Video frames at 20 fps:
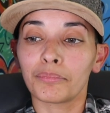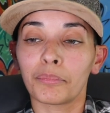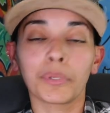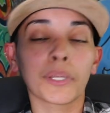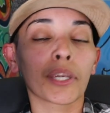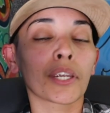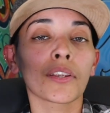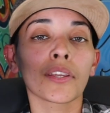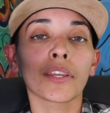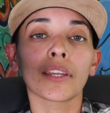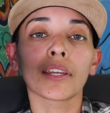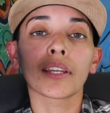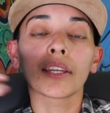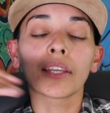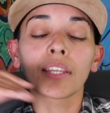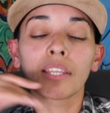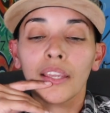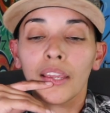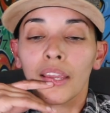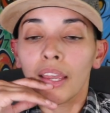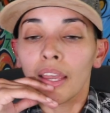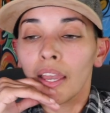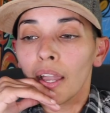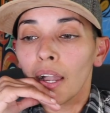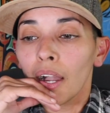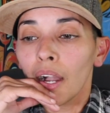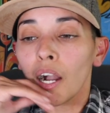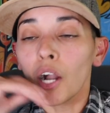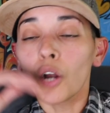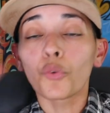Period.
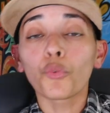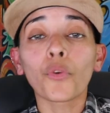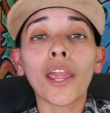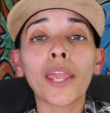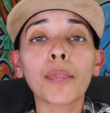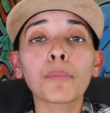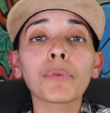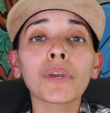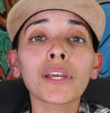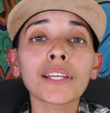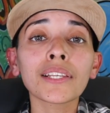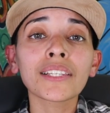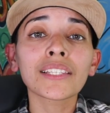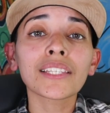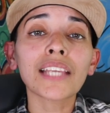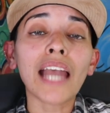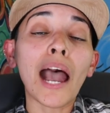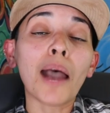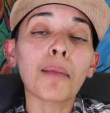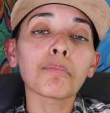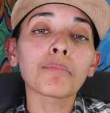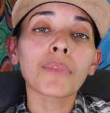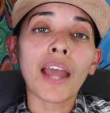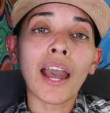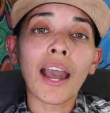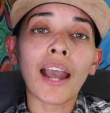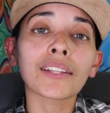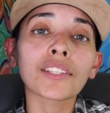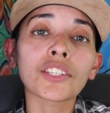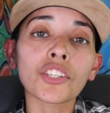A rapist, I'm
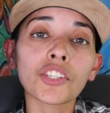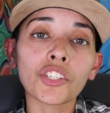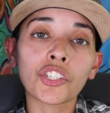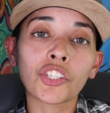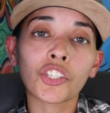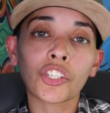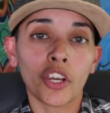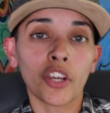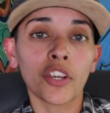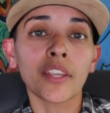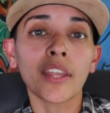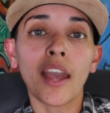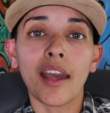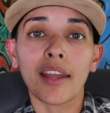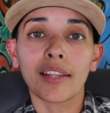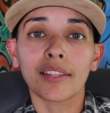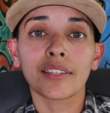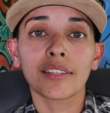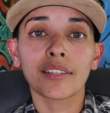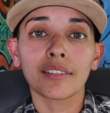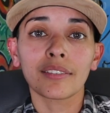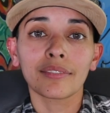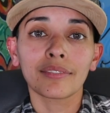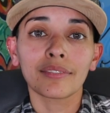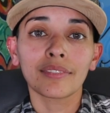not sure yet.